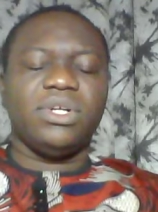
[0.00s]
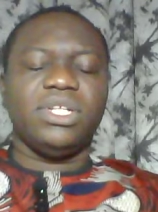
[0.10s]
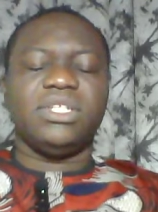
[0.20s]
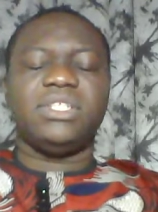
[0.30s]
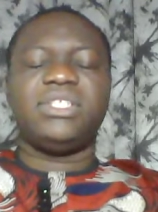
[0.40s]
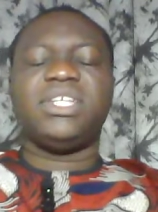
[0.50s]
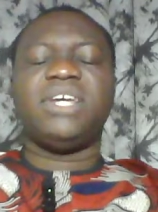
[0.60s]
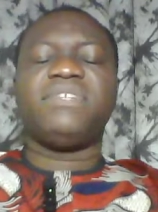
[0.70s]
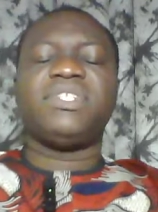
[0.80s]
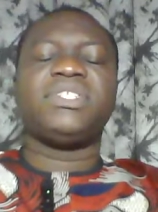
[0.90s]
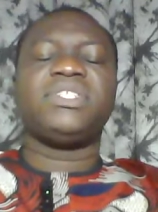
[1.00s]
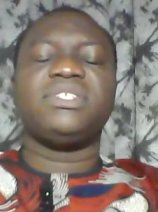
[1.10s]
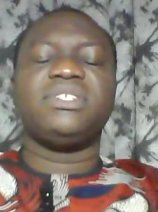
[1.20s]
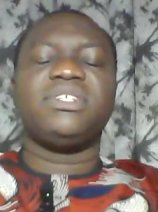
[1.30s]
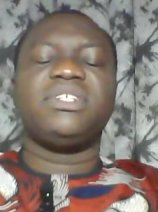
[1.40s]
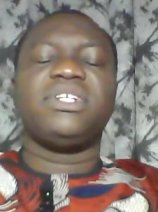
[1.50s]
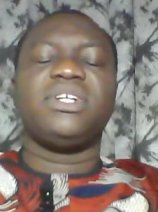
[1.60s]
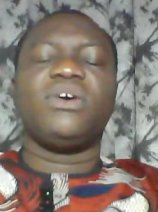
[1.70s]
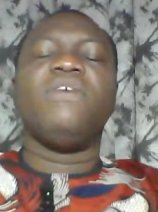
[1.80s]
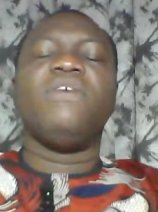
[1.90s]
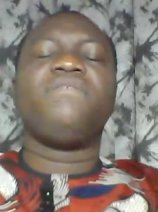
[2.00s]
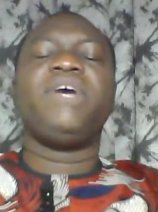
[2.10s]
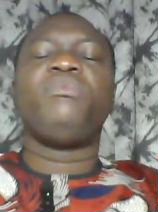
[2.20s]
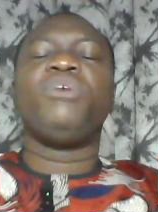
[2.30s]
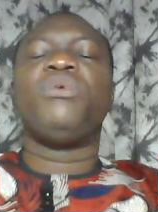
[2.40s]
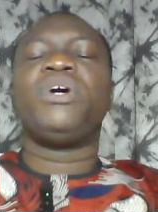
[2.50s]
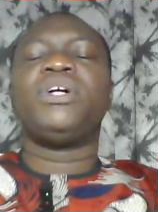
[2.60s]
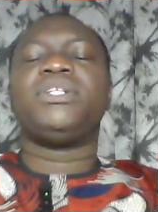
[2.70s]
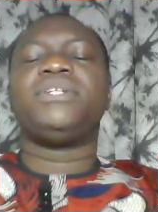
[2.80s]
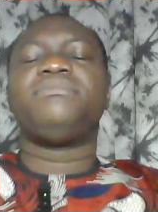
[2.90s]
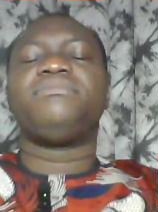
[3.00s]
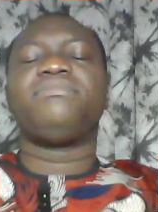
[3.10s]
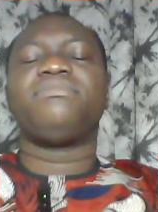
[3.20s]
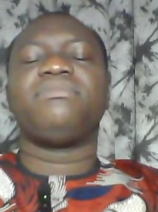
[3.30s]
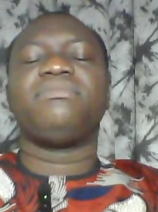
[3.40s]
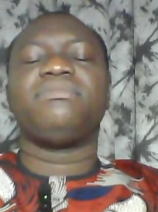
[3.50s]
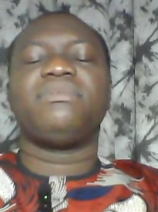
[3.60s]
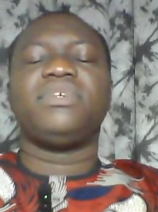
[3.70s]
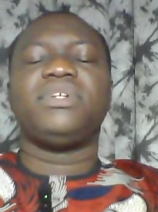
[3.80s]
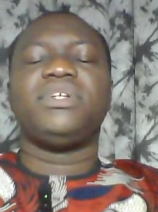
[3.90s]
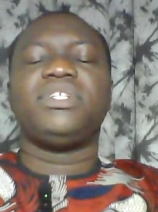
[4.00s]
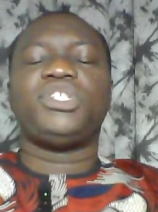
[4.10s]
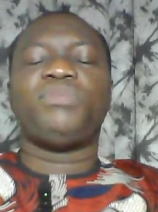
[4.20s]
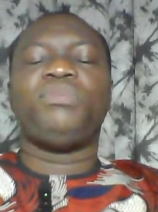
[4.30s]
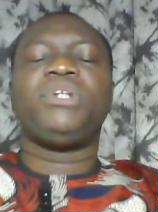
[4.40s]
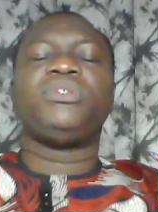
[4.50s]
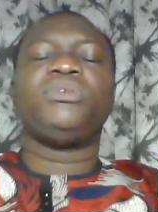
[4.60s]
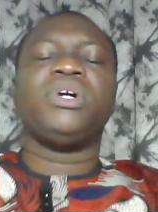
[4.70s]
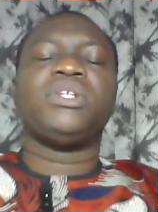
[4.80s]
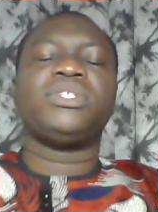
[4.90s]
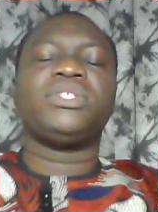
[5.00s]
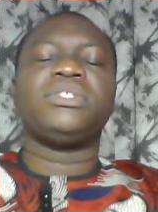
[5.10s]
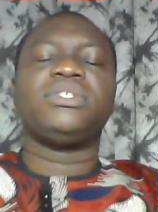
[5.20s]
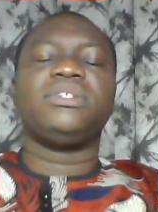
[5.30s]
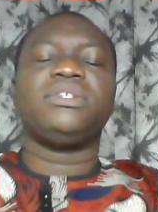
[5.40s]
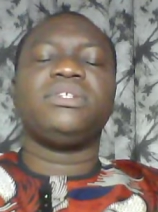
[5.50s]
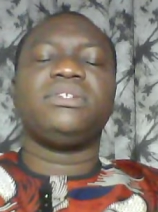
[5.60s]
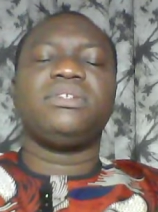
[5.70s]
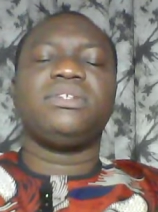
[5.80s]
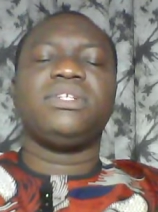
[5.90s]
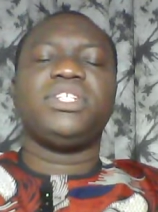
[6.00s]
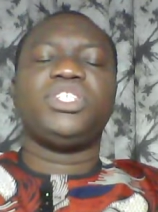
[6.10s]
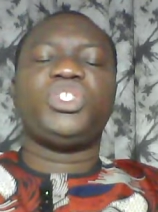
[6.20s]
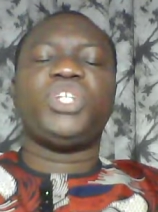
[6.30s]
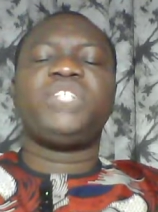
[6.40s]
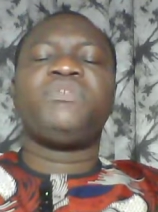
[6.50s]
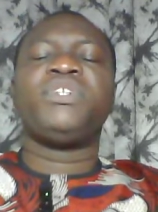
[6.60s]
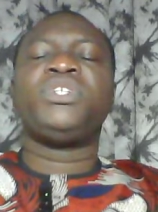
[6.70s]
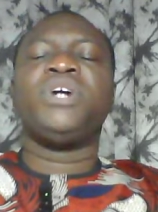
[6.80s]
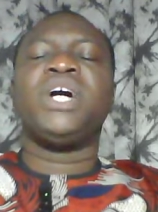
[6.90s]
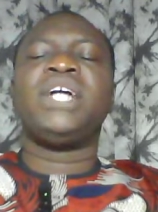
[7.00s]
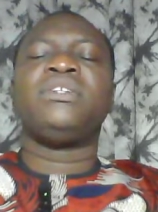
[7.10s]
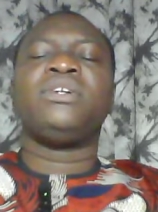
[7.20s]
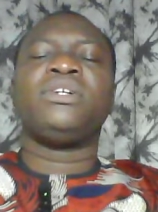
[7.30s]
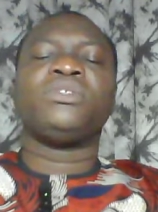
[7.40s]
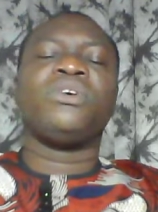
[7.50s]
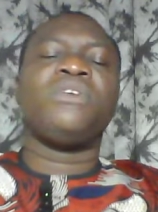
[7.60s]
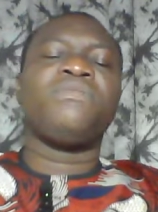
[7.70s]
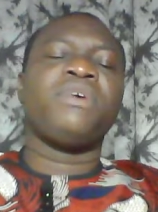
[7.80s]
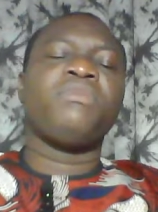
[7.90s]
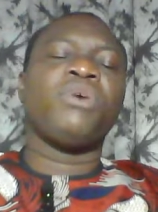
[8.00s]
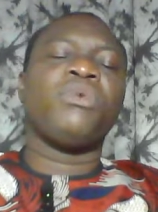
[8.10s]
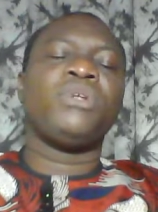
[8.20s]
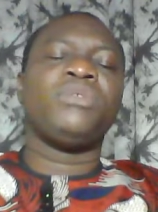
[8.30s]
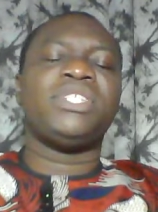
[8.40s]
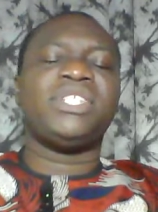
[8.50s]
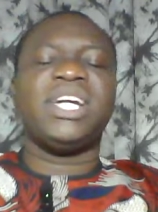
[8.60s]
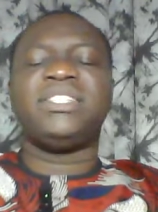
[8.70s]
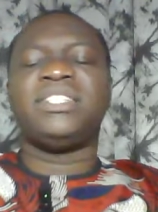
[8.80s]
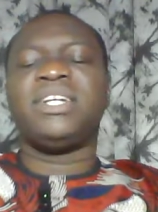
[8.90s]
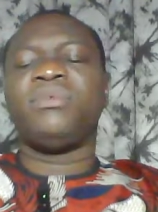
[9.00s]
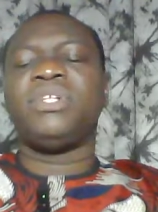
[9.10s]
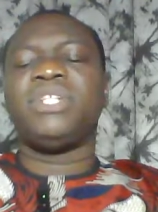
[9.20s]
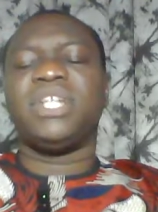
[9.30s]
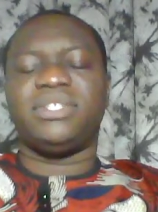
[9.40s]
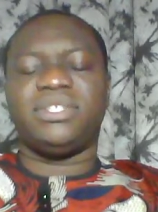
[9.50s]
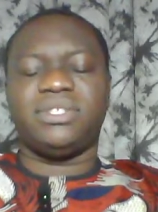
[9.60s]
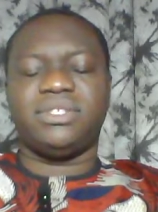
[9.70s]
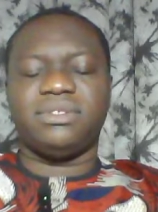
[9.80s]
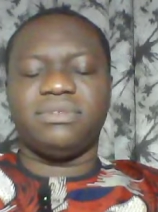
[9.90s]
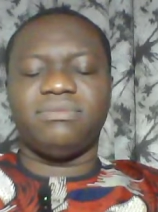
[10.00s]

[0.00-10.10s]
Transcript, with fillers: In this service, confirm your word. Speak to us. Stretch forth your hand, Lord, to confirm your word with signs and wonders.